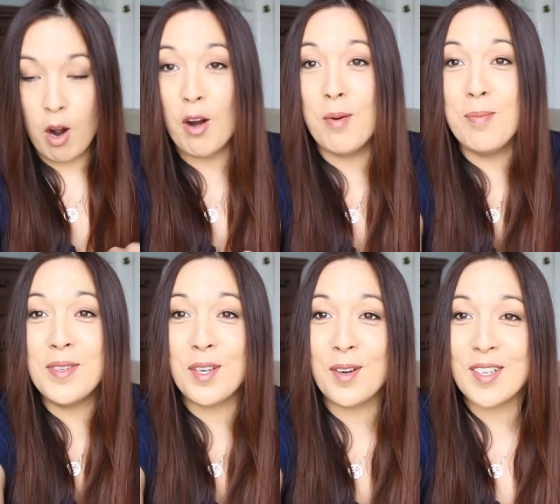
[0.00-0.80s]

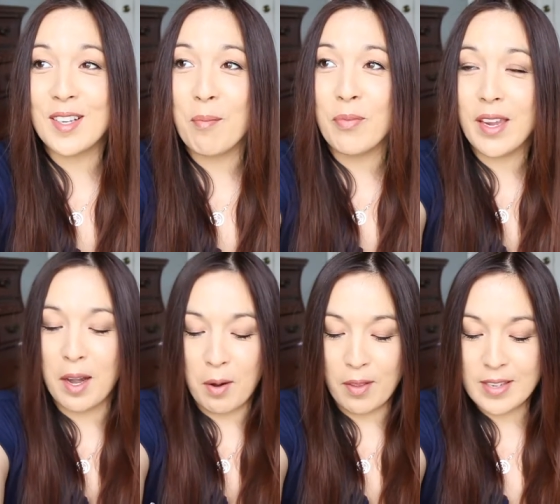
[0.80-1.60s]
arms or something?
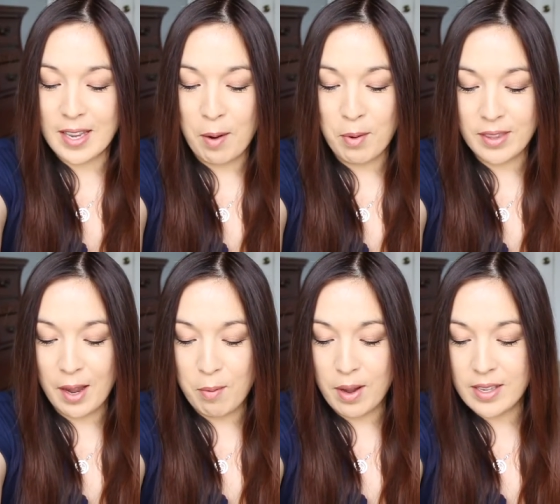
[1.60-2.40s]
And uh, is that what
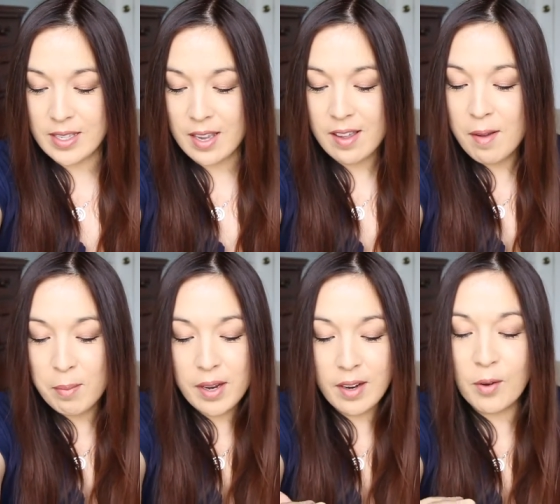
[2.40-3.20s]
that was?
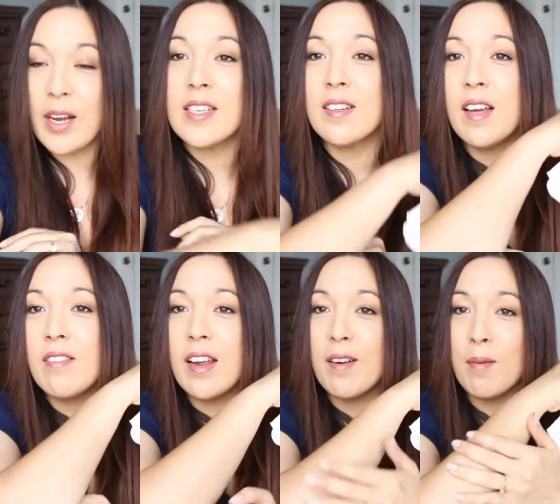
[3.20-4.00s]
But no, I still
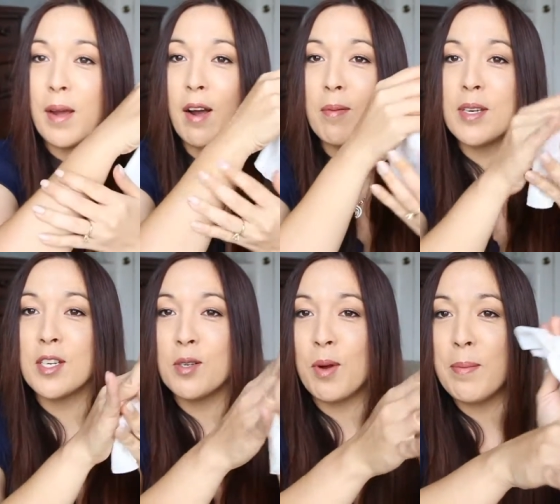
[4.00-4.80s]
have hair on my arms. I
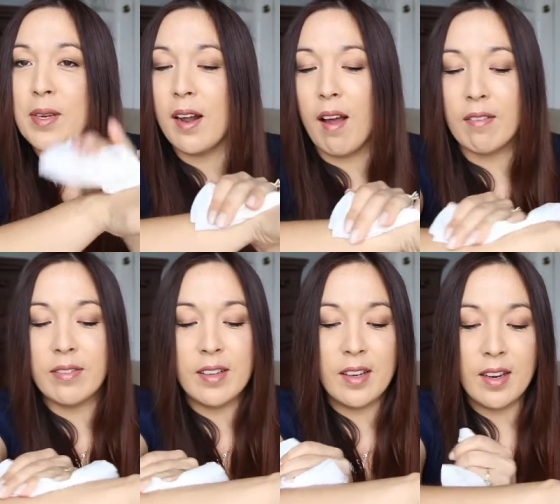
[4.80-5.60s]
just wiped it off.
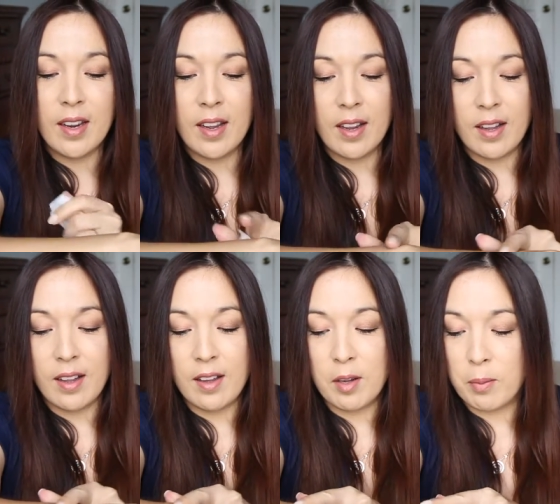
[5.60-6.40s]

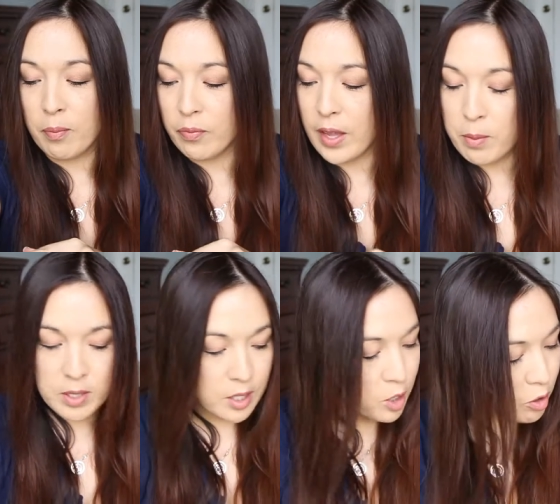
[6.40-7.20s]
Um, that
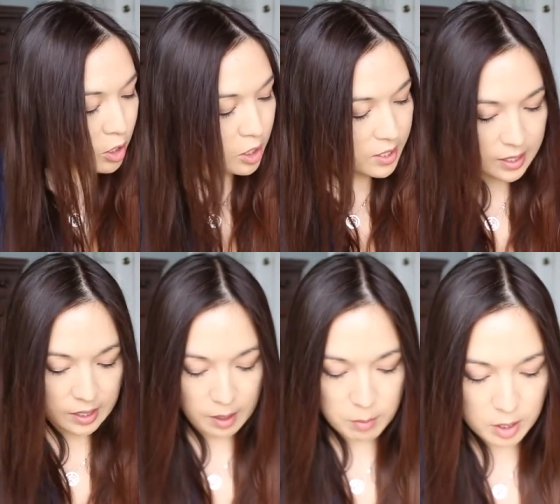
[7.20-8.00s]
was the strangest
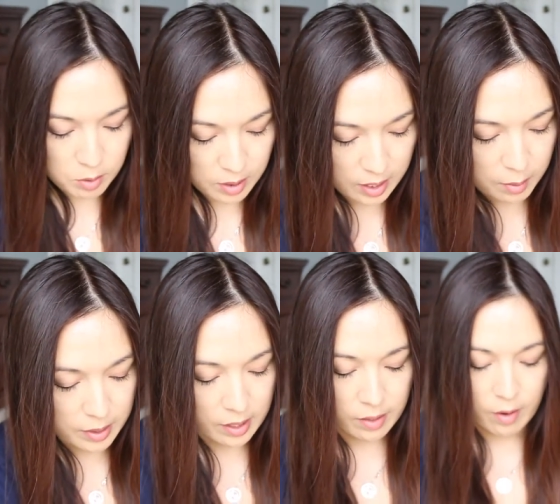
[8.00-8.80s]
thing. I'm going to do it again on
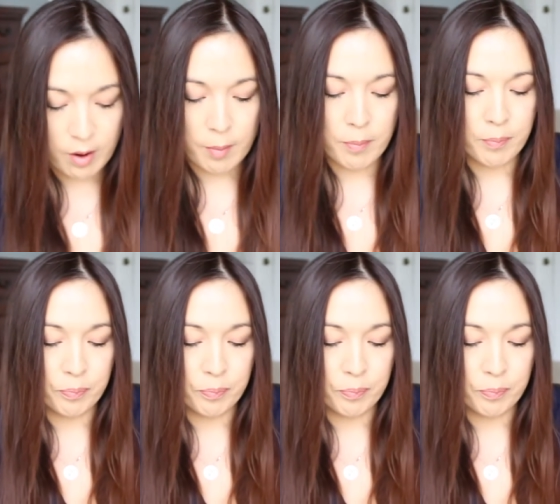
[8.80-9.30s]
the other arm.